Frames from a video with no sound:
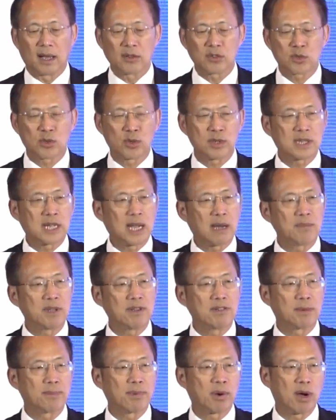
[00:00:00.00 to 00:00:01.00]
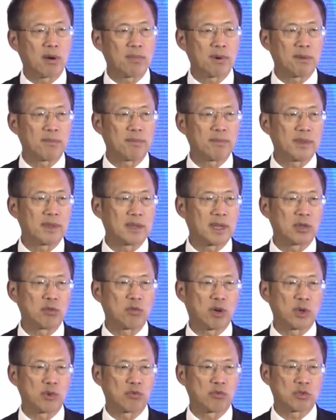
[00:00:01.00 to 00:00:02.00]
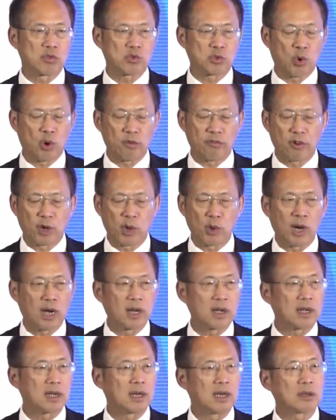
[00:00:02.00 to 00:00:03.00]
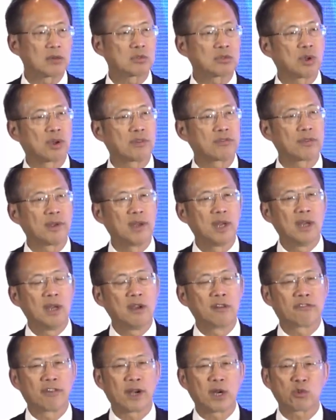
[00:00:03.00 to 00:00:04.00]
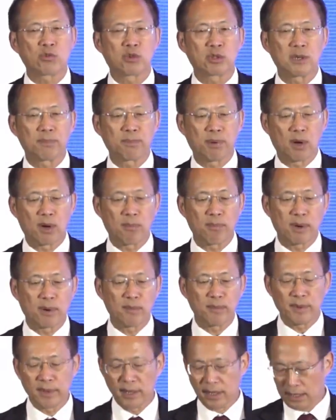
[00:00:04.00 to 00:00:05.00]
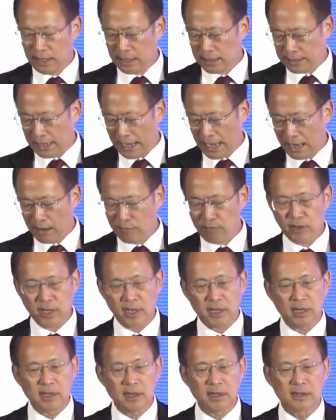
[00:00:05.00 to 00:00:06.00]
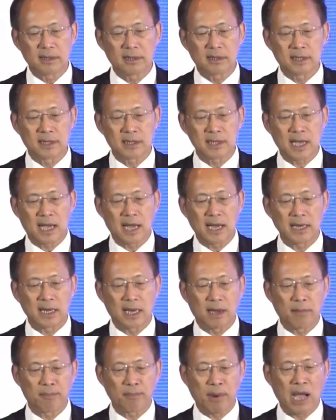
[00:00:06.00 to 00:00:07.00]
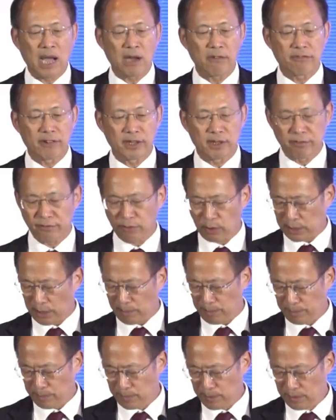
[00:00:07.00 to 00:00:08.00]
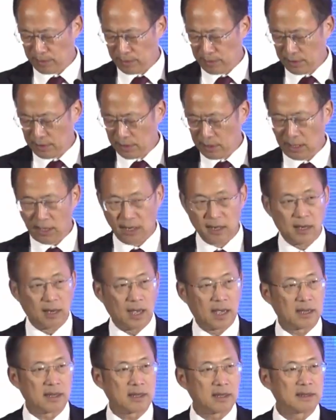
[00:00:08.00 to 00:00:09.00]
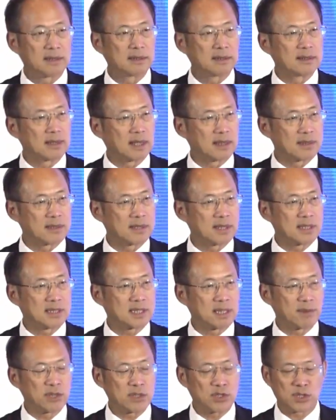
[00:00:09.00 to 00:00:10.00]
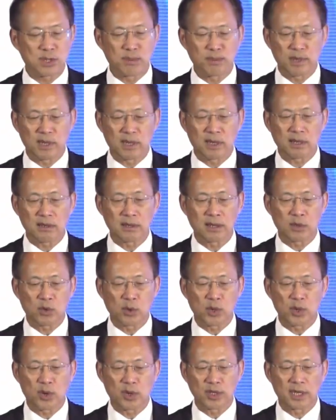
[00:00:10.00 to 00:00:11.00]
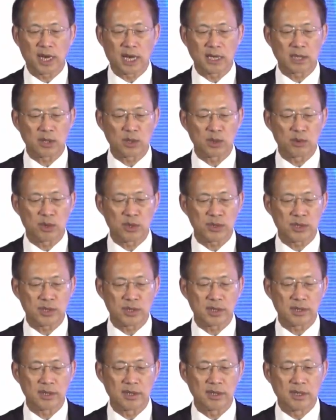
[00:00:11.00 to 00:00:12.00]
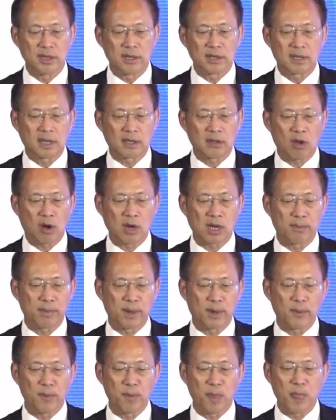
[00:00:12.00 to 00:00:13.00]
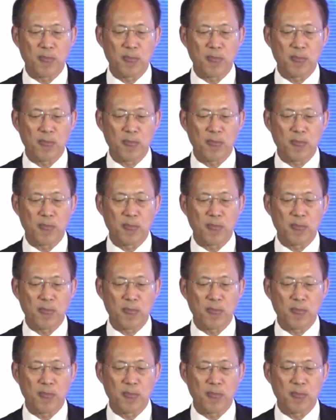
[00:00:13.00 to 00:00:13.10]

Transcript: Student come in with a problem that you want to solve world hunger, solve freshwater problem, then we design a pathway for them. And I can see something similar going on in other universities that talk about.